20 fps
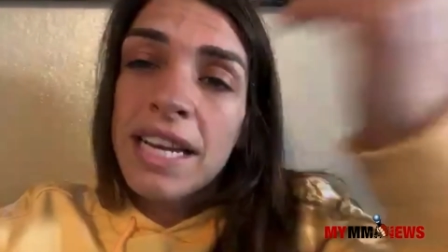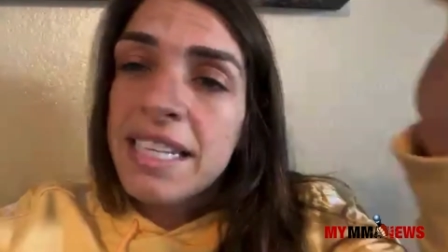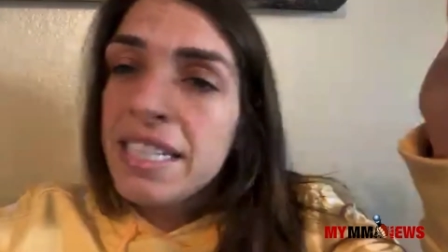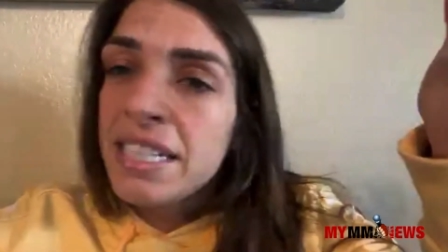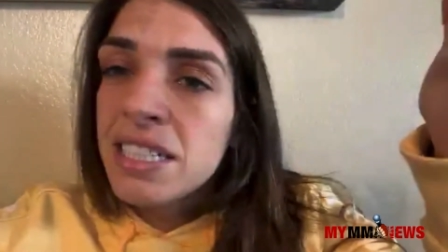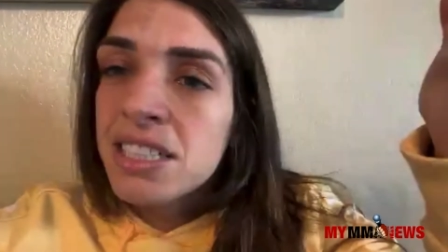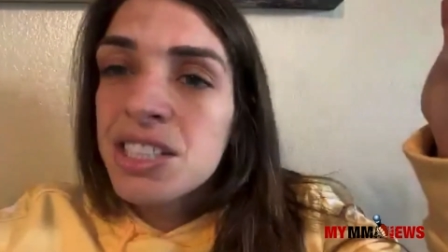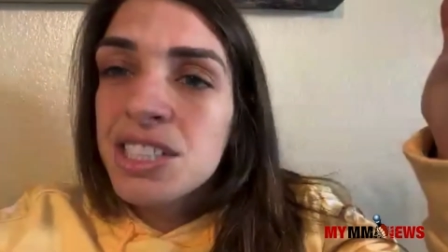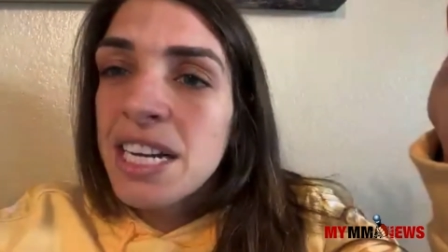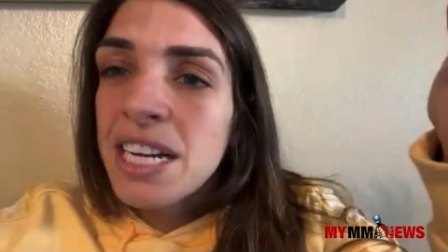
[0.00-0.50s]

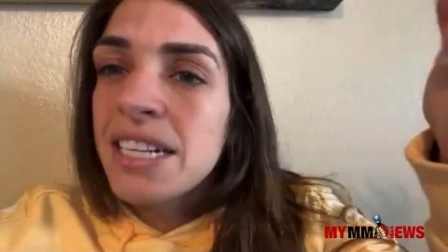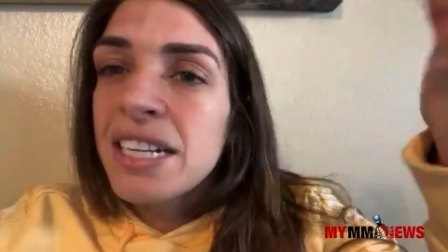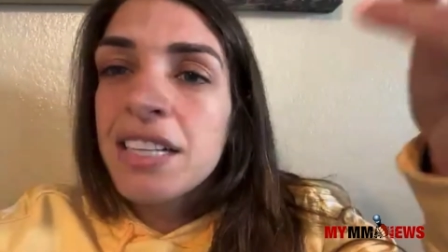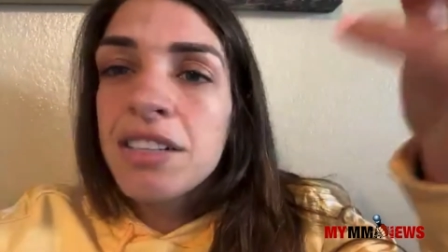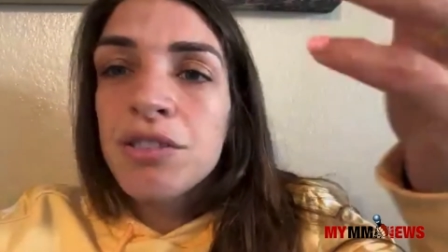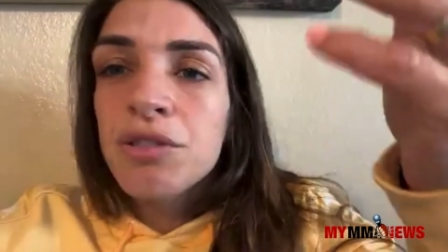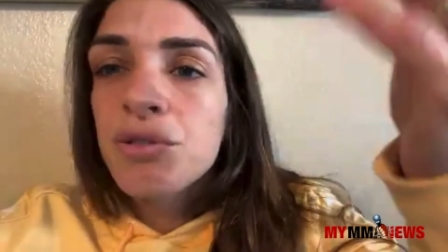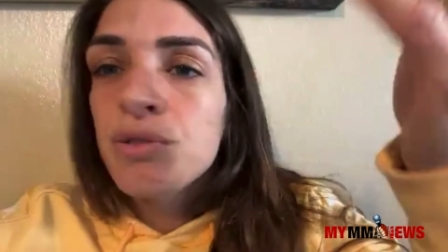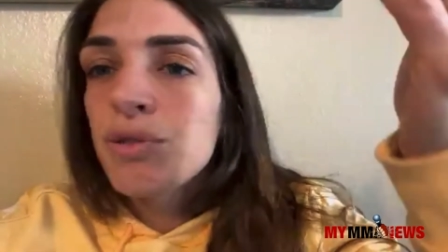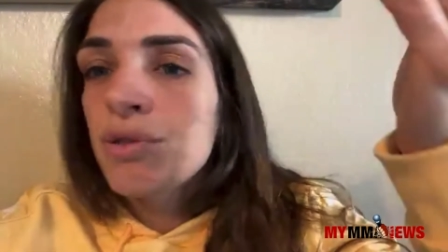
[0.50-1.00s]
Yan Xiaonan,
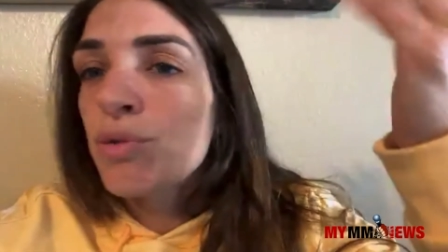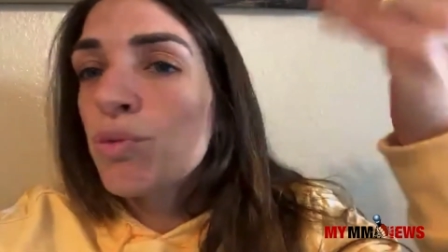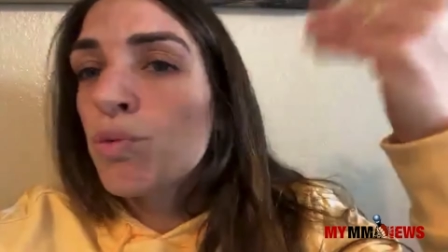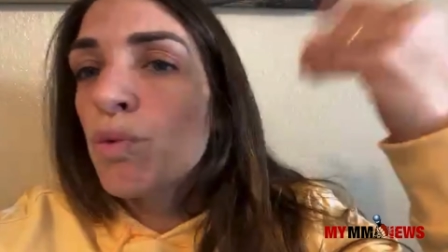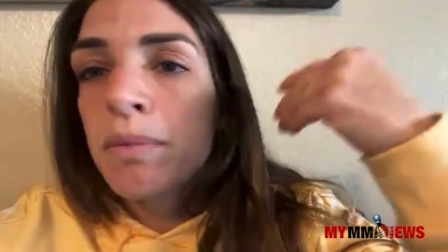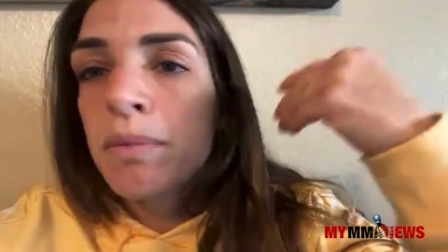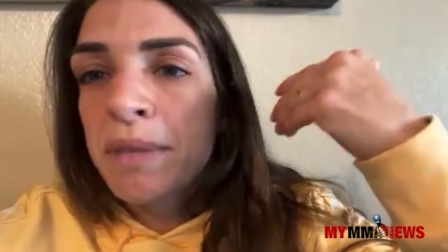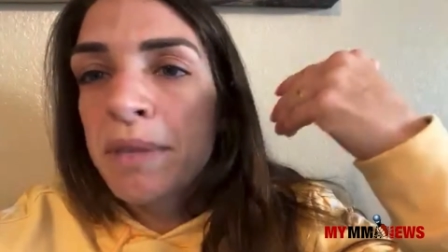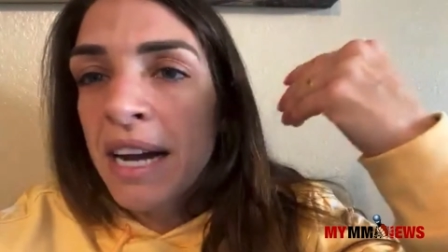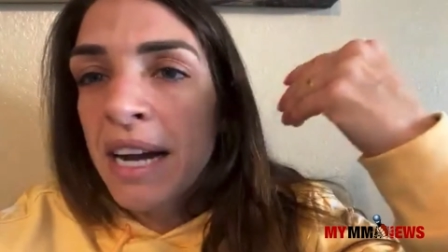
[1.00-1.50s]
who's
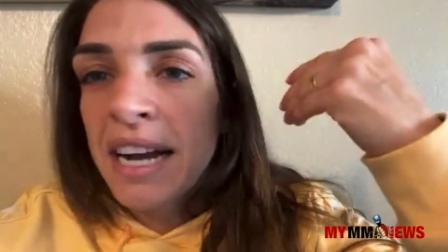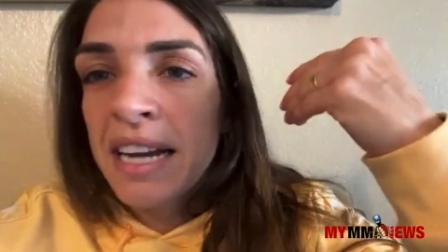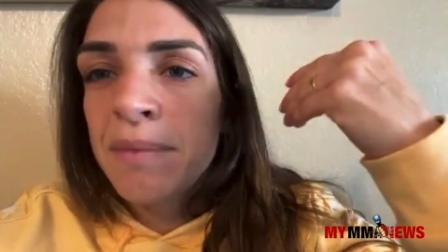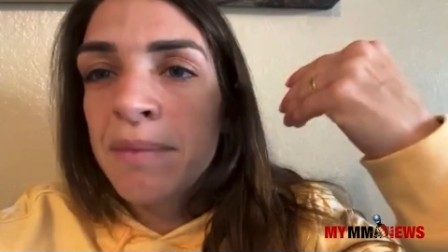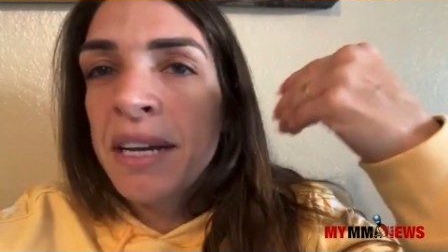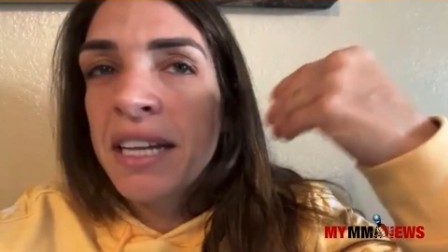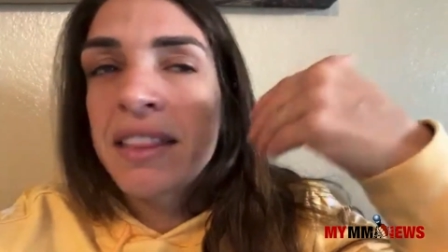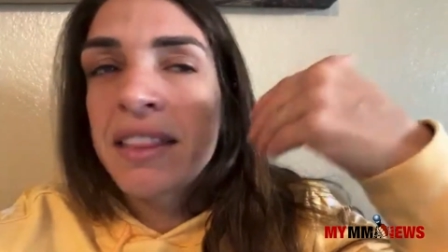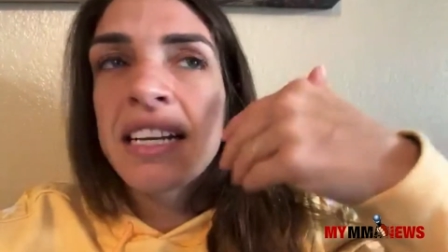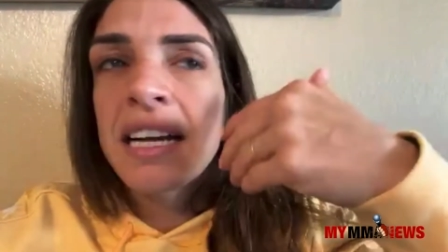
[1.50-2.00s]
one behind me.
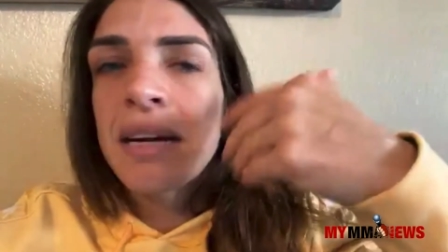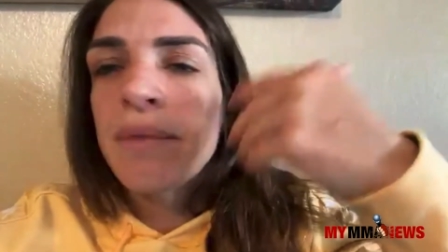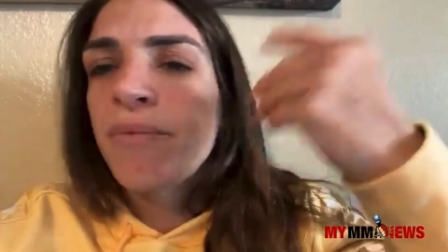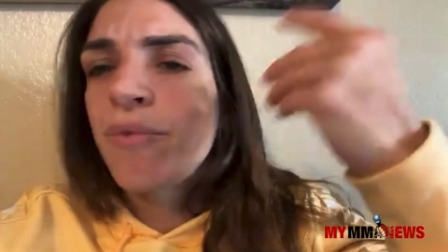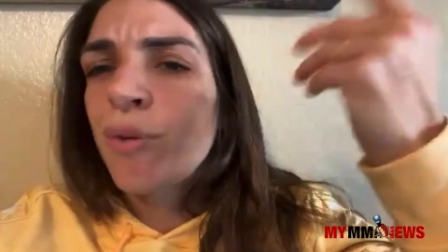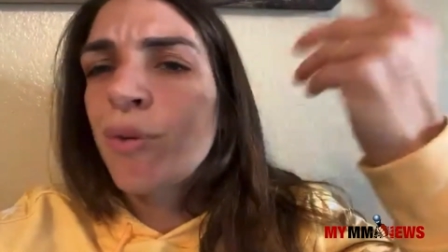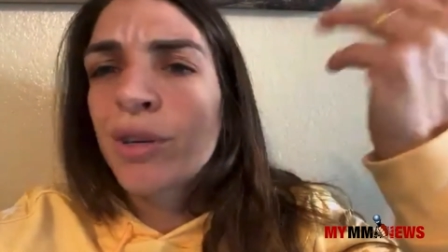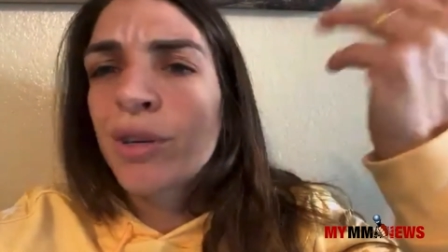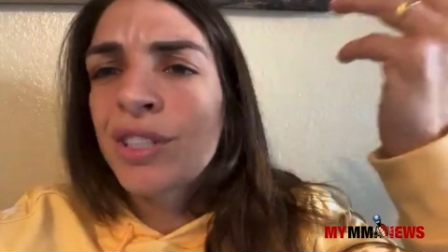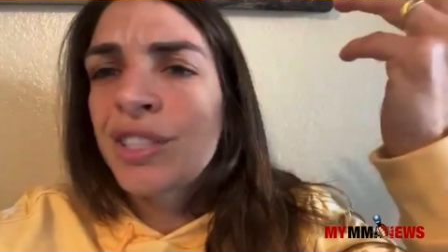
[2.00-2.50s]
I think I'm
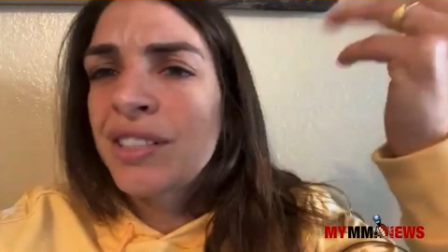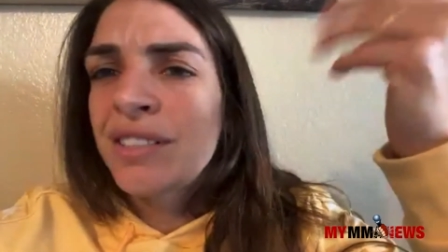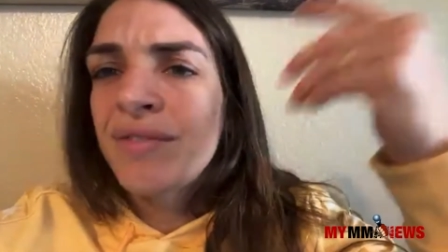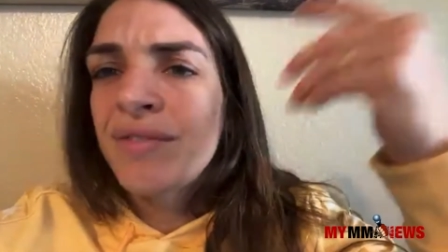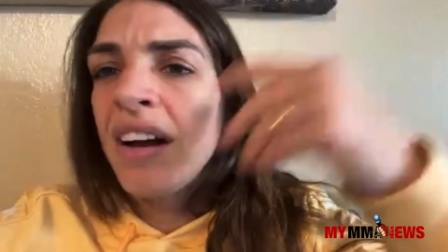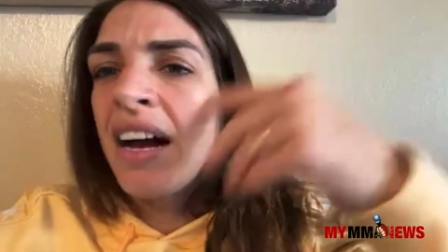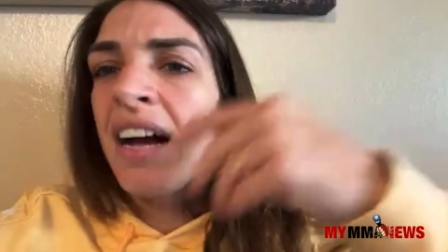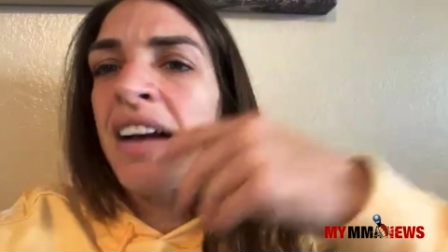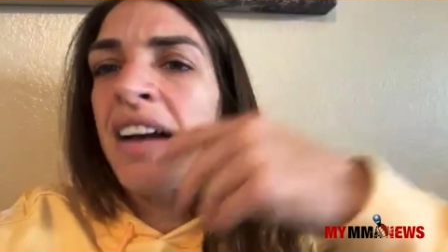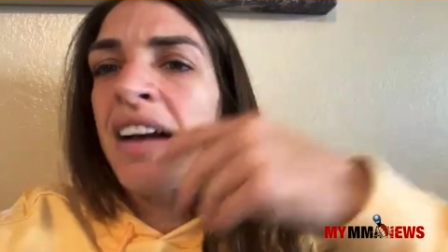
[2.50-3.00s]
four and she's
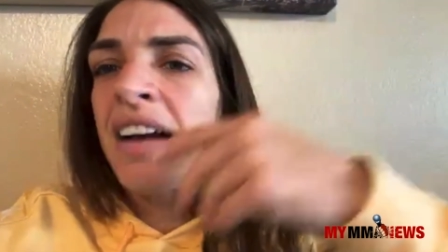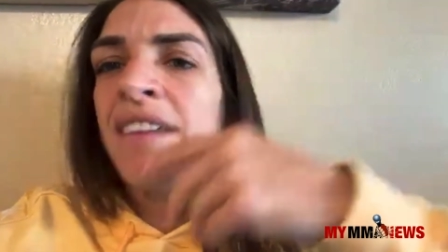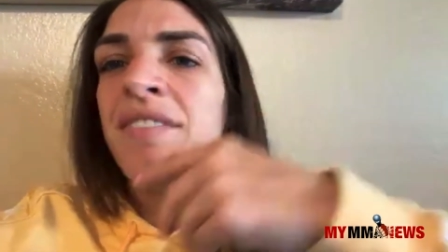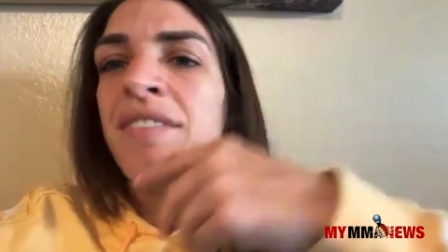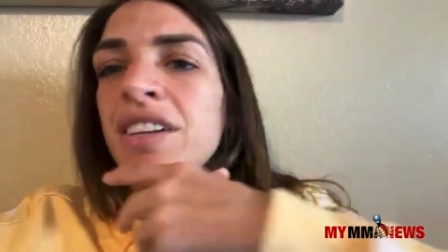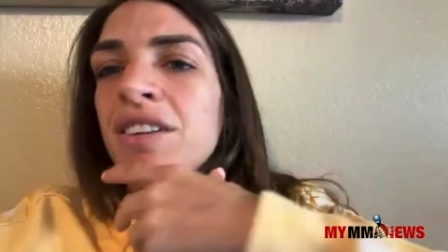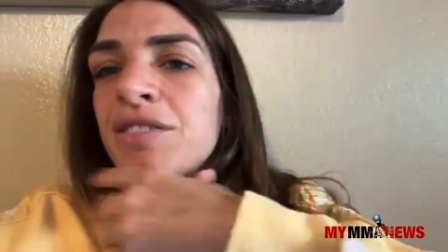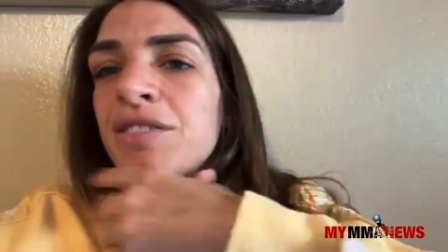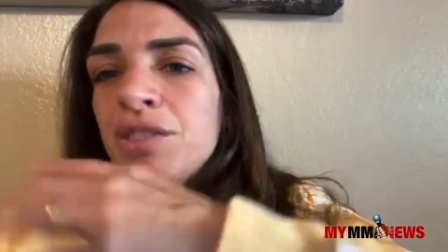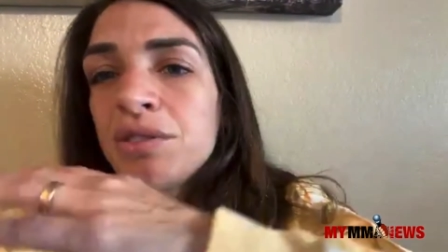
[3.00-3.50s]
five. You know,
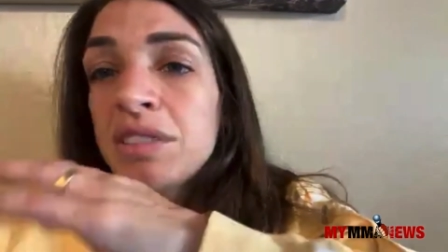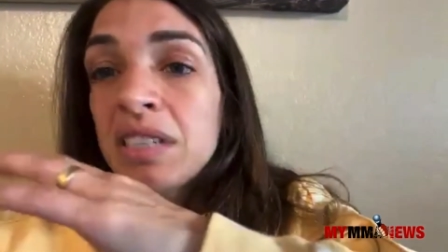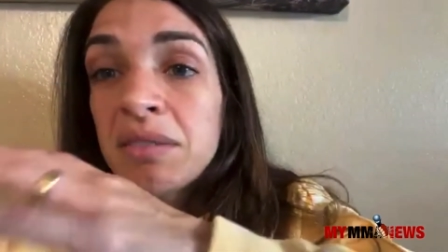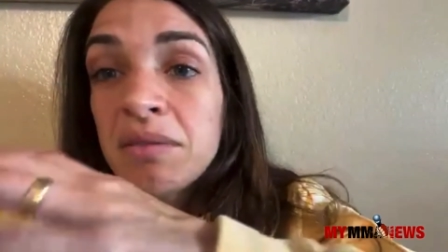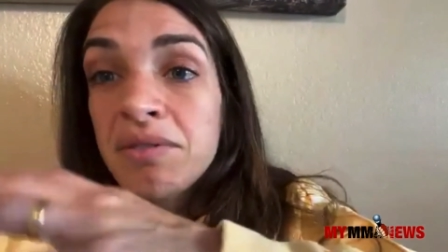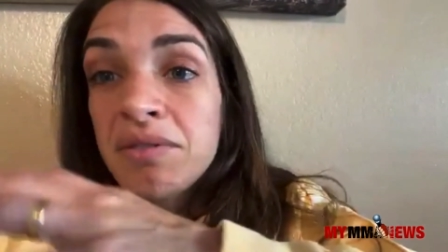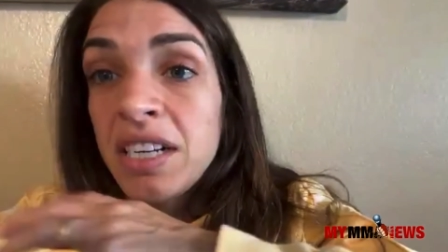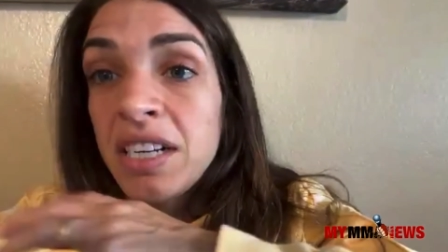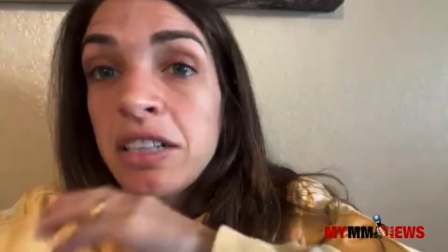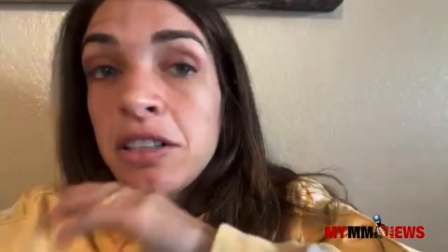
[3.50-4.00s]
so someone
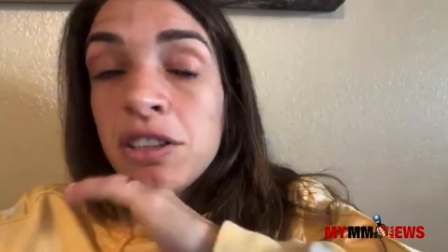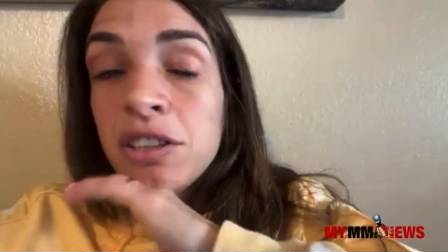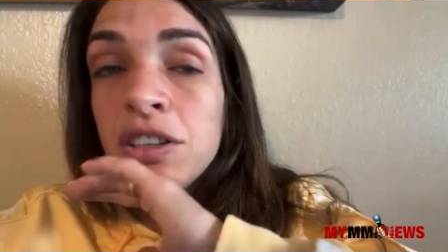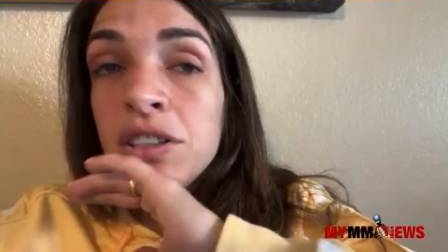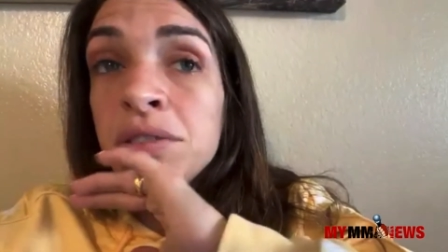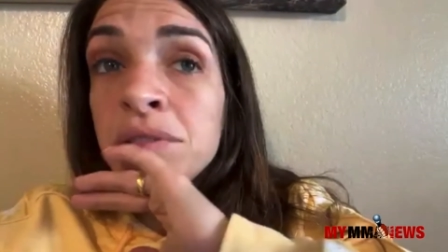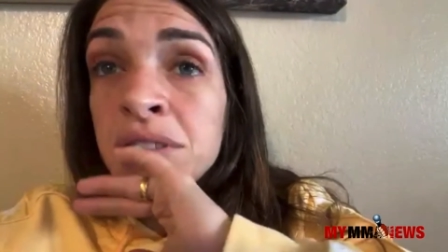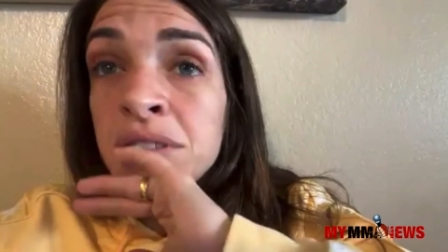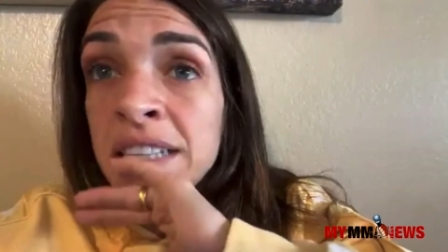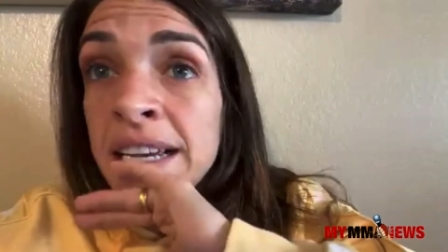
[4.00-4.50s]
very
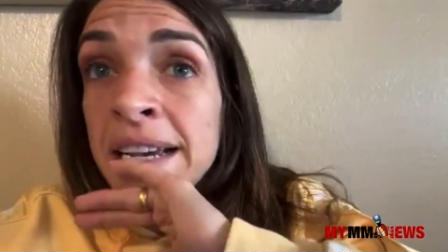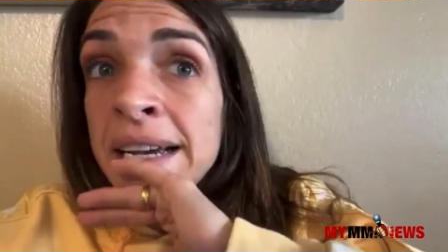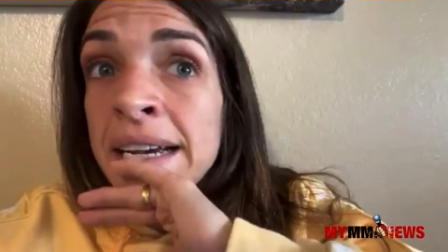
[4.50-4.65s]
close.